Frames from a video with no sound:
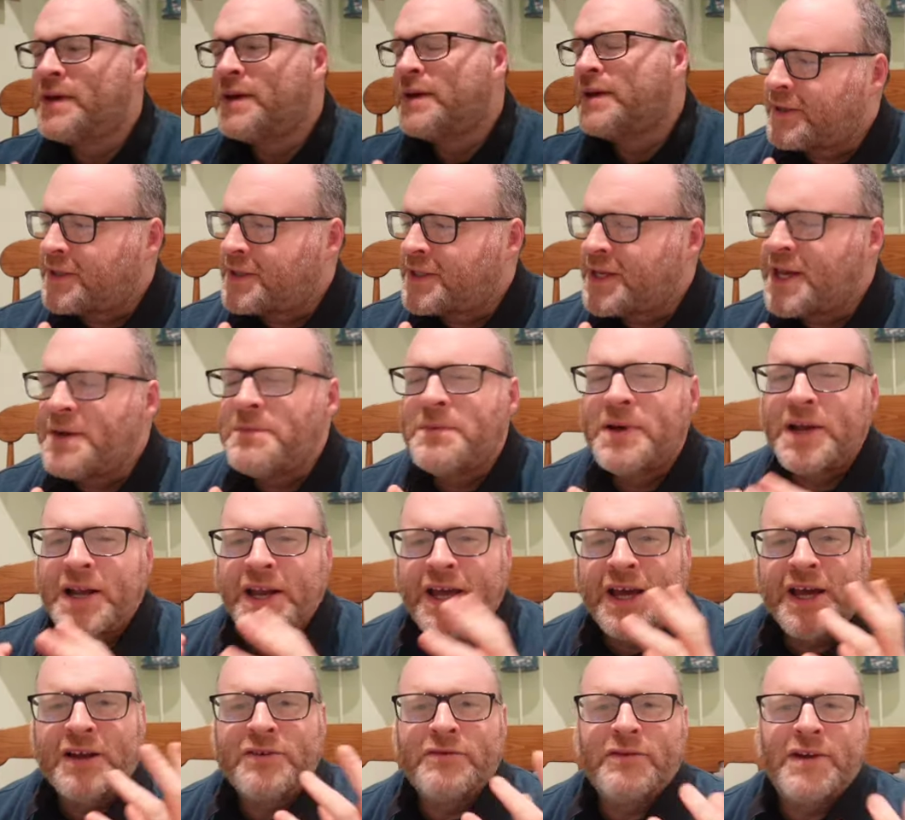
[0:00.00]

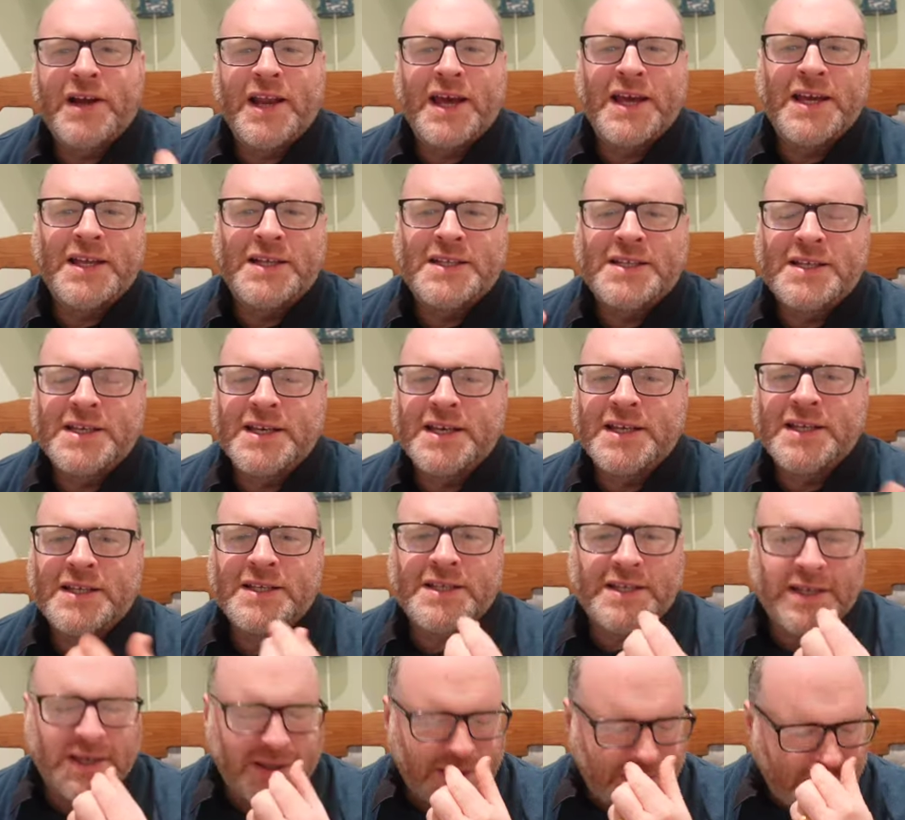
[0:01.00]
seemingly
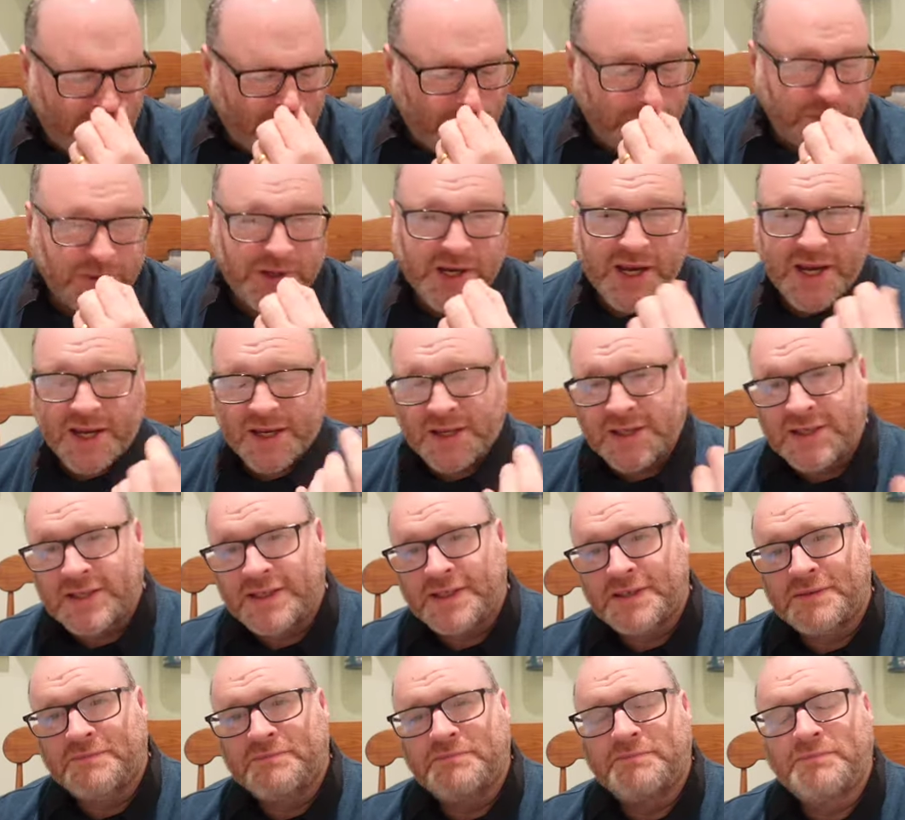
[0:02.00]
unrelated
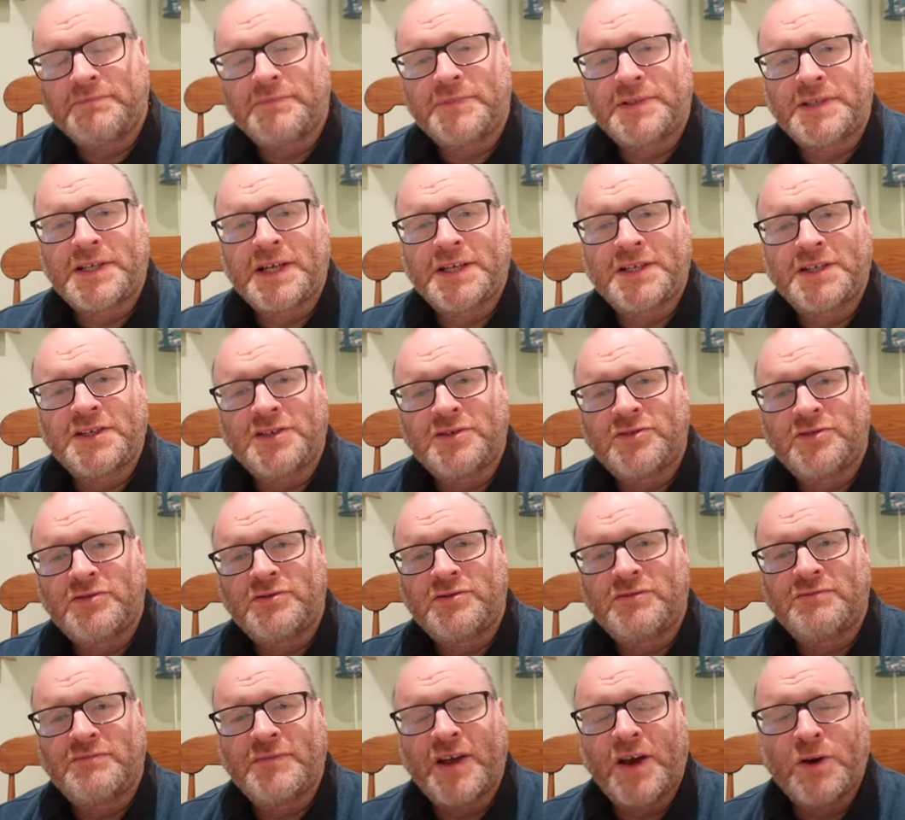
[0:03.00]
objects, such as
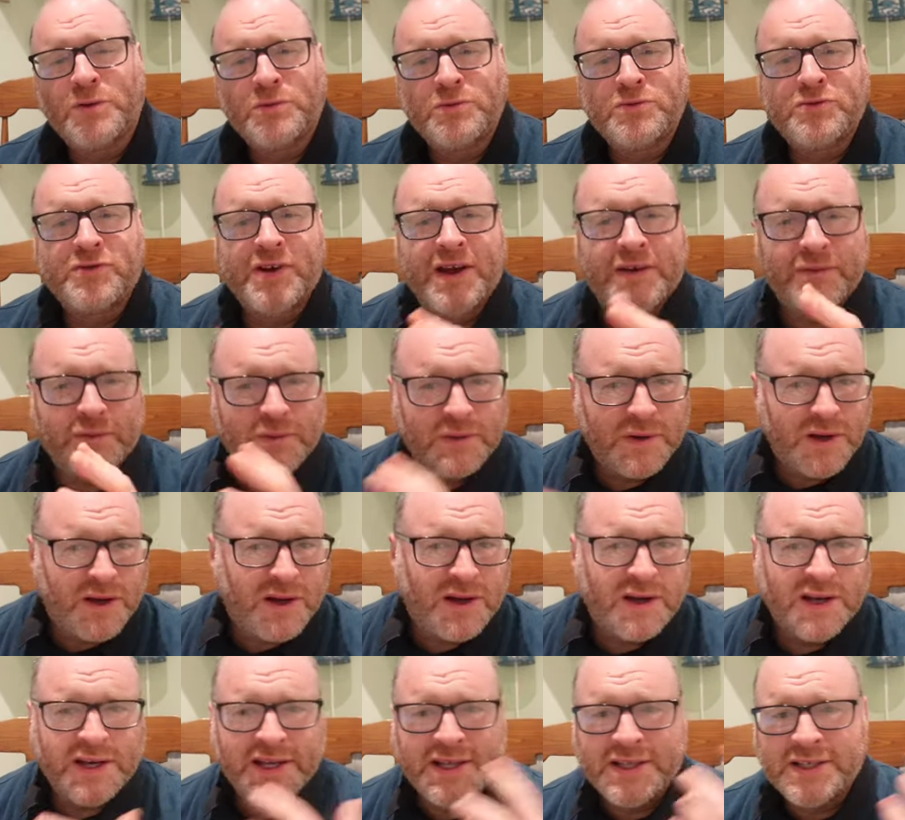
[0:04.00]
old travel
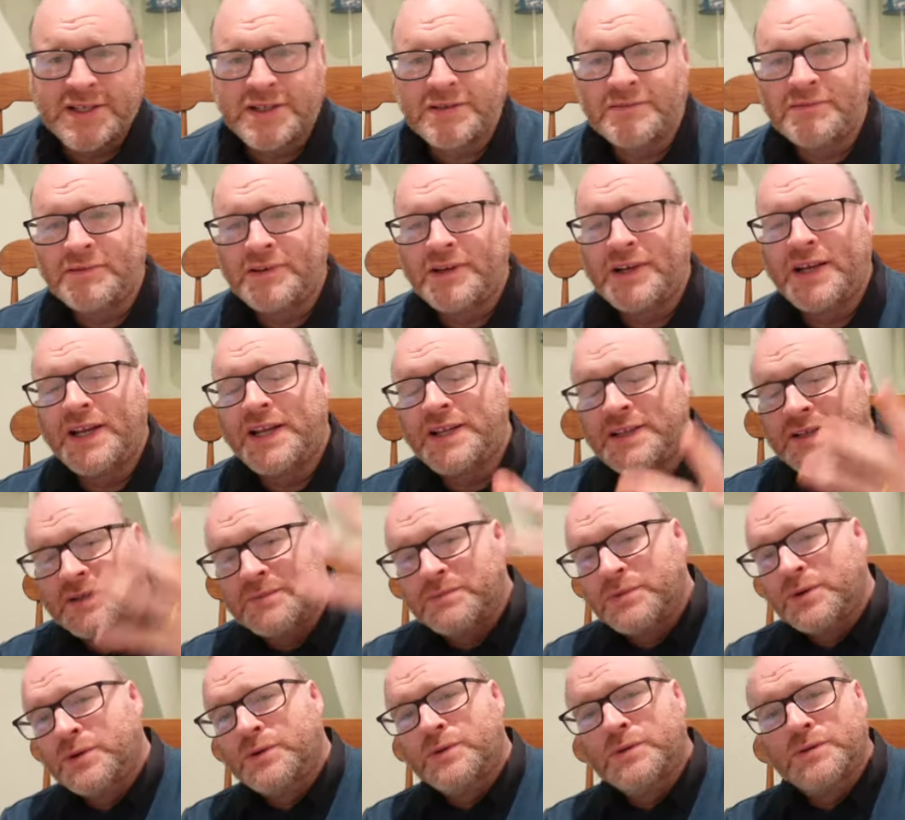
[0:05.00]
guides and glitter
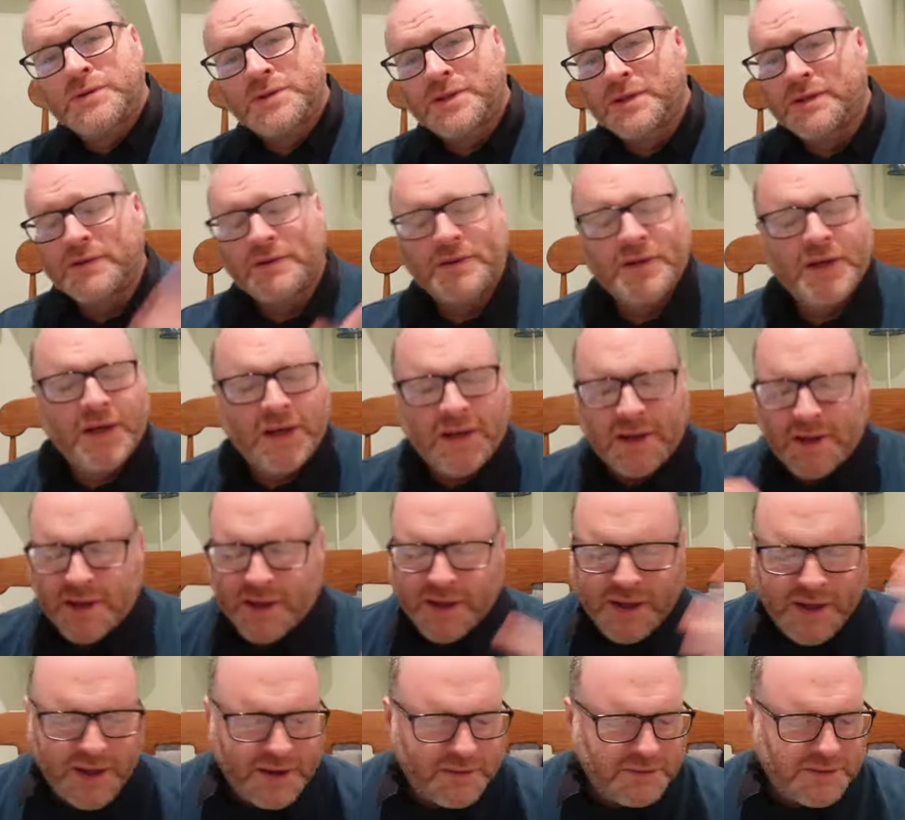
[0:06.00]
balls, and
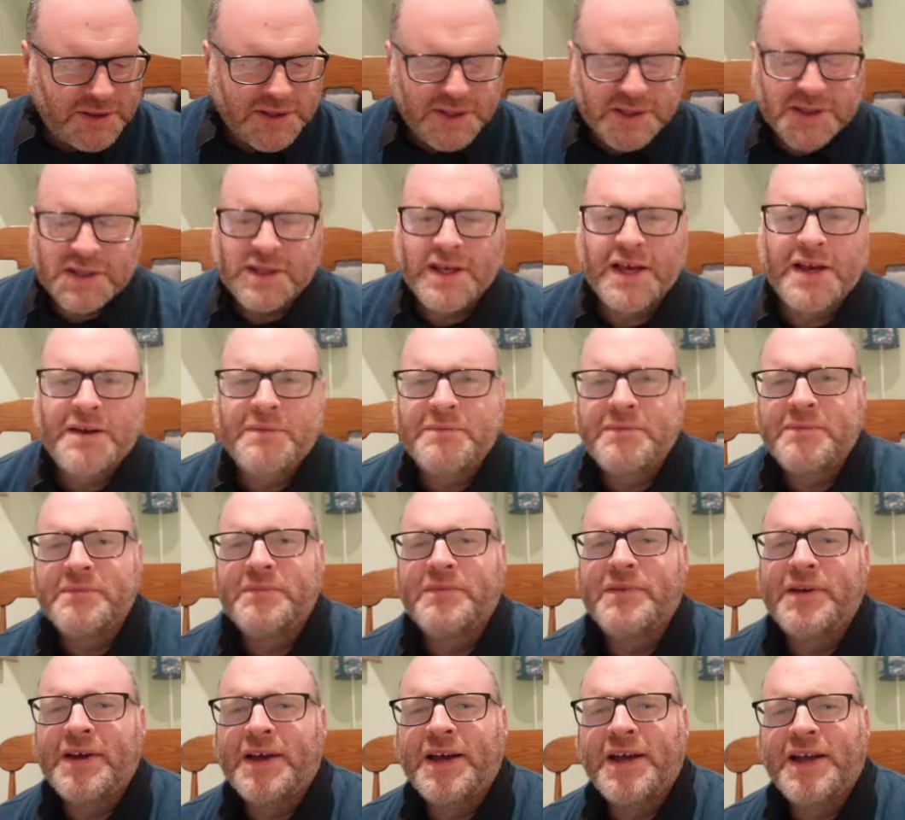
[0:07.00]
it was just a
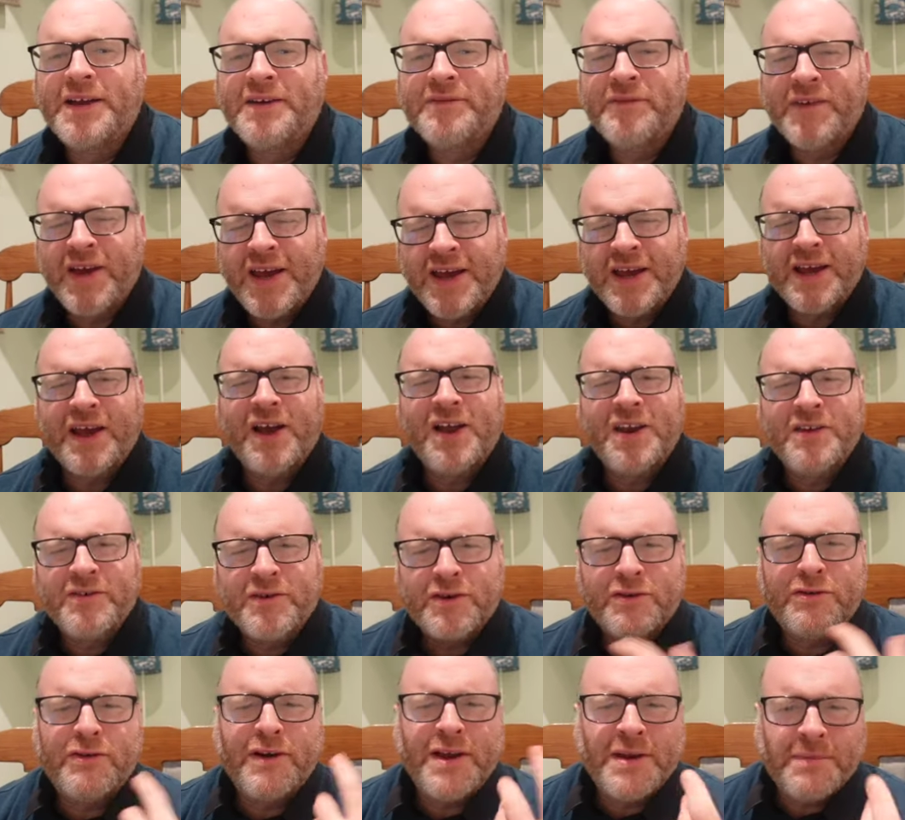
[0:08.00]
very kind
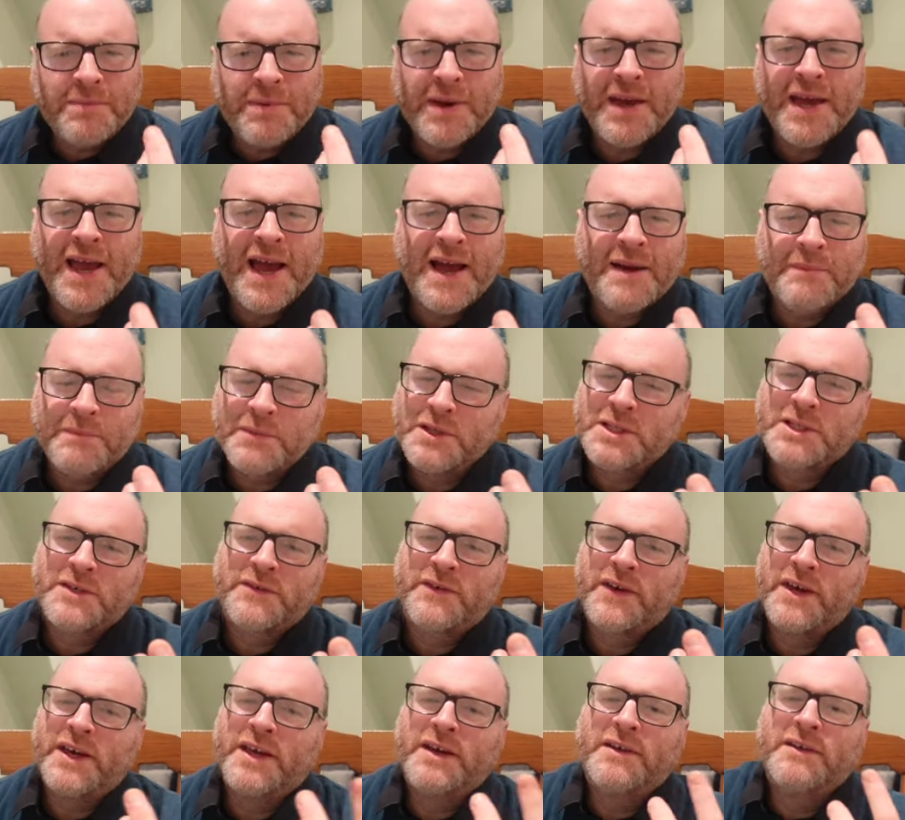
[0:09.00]
of creepy
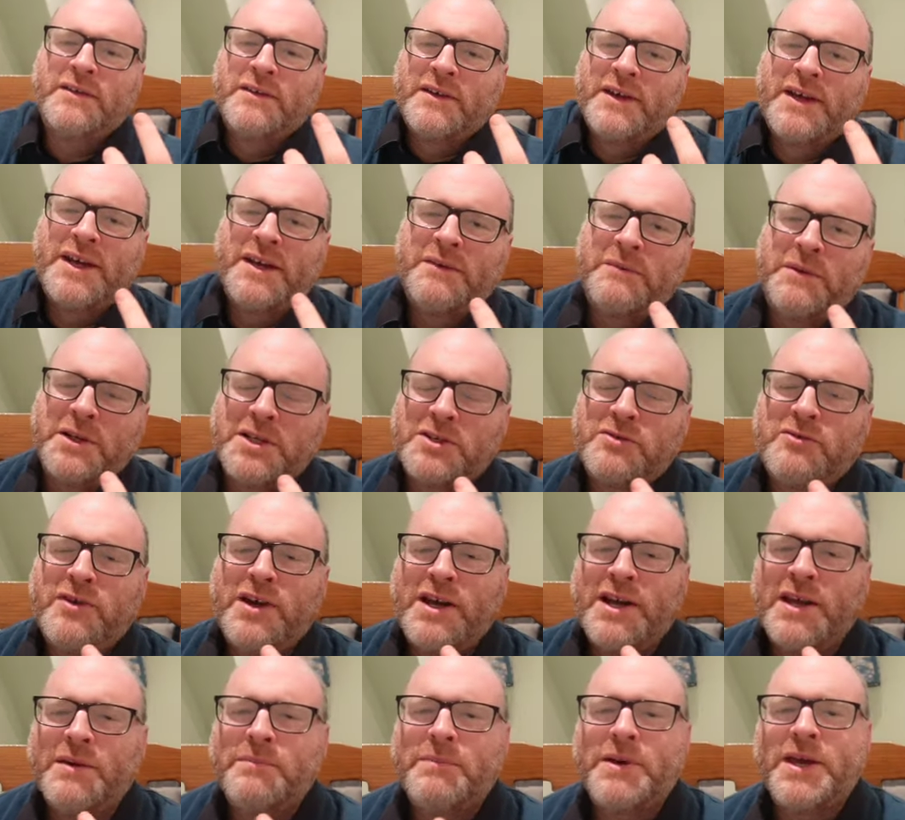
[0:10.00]
atmosphere, which
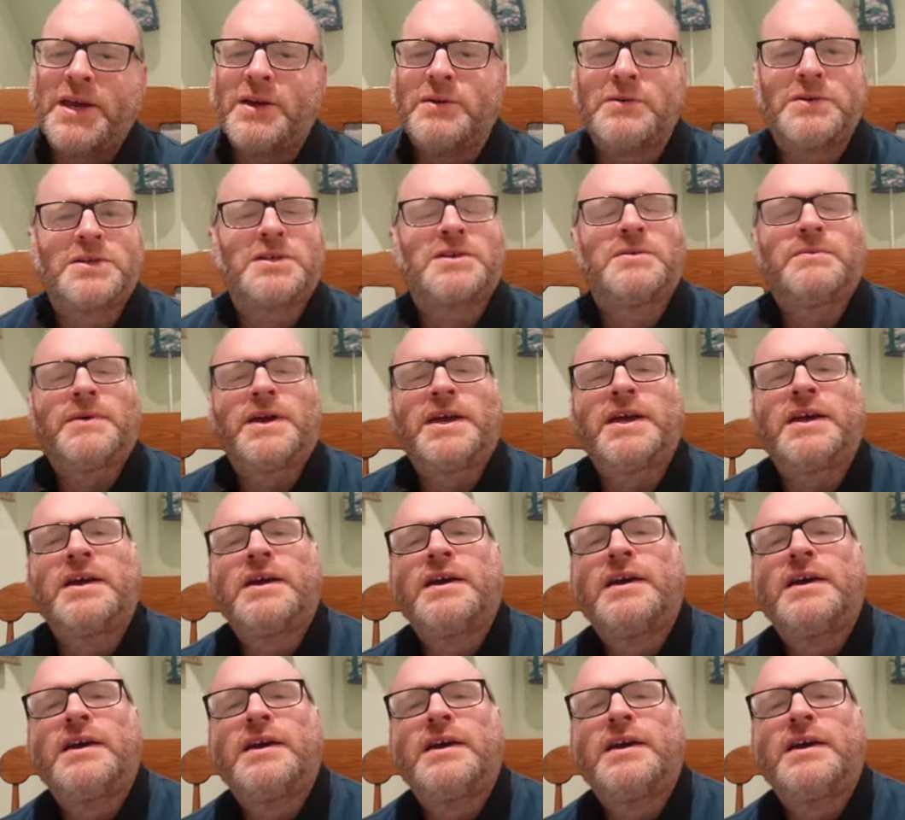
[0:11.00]
really appeals to me.